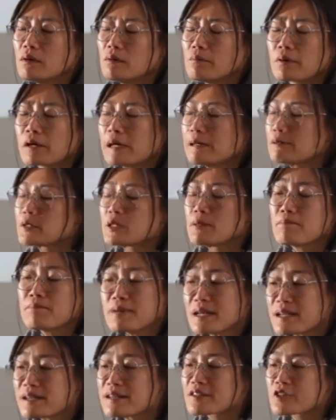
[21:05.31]
perhaps the
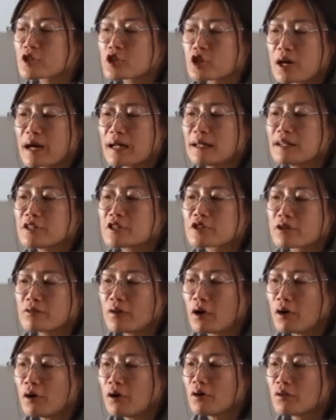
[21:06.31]
biggest challenge of
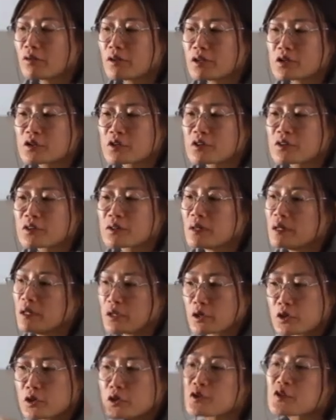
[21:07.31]
all this
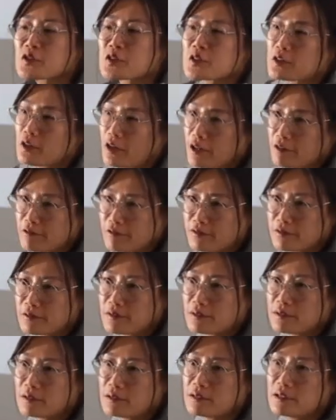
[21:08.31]
good stuff
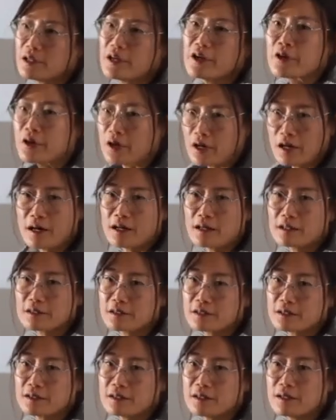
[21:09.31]
in
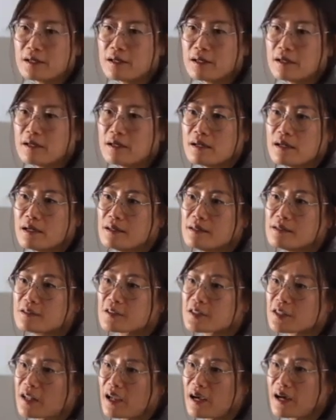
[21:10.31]
art
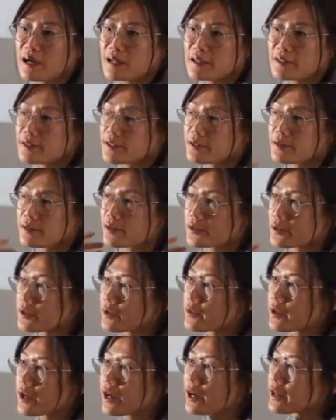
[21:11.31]
is that, you know,
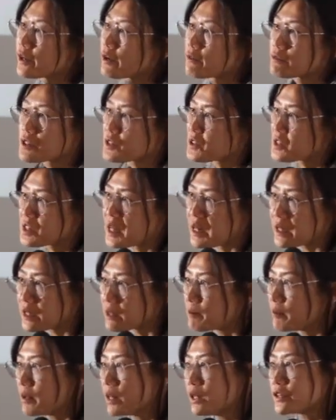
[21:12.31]
the idea of
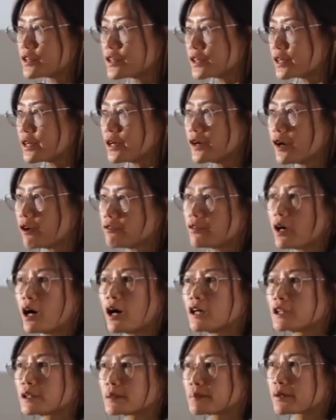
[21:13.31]
sustainability of
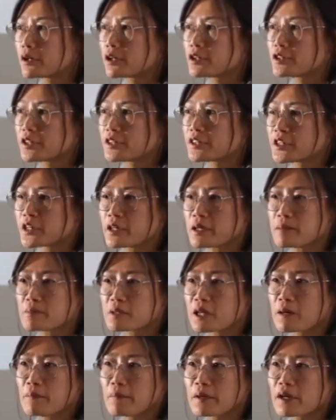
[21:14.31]
art projects keeps
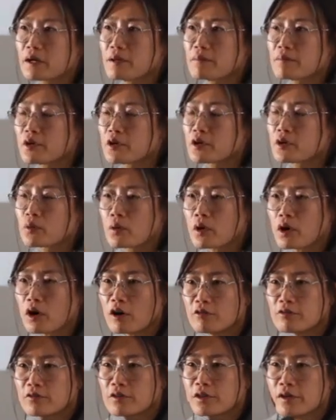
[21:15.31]
coming up. You know, we're
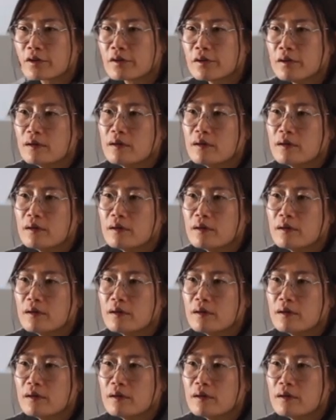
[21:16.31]
often